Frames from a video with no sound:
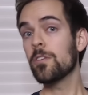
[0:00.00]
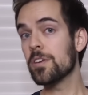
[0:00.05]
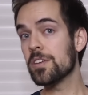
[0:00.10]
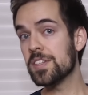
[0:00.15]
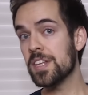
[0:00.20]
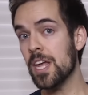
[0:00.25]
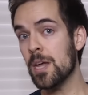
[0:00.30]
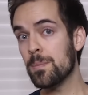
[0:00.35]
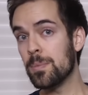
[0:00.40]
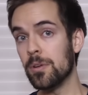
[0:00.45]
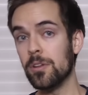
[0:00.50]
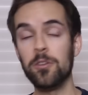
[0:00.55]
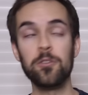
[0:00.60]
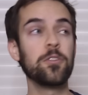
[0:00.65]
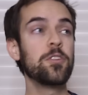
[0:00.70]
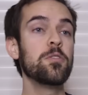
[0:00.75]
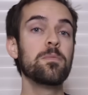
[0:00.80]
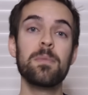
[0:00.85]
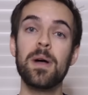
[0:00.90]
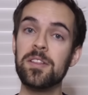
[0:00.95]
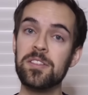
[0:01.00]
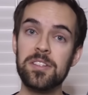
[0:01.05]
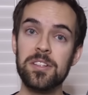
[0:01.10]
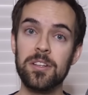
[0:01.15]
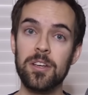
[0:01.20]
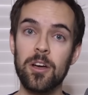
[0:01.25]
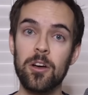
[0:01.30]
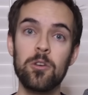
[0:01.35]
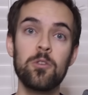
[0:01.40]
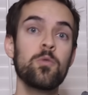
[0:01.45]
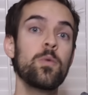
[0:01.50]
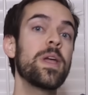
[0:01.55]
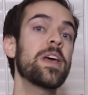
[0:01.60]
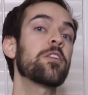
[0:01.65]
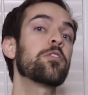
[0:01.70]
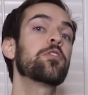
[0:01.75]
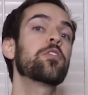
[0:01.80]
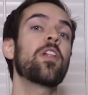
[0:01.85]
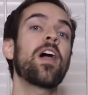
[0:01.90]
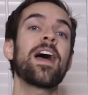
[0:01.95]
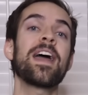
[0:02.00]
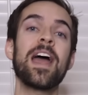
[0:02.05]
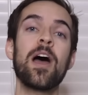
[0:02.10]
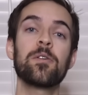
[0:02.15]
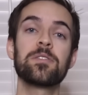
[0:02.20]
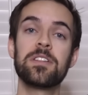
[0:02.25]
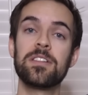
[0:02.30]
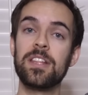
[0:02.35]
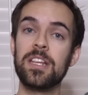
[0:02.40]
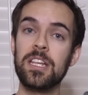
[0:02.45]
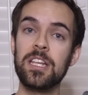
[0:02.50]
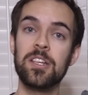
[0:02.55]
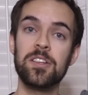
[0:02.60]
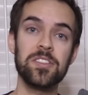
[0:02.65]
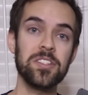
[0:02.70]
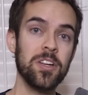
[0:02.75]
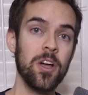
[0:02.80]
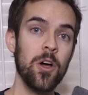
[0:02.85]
For example, a few months ago, we had to fly out to the East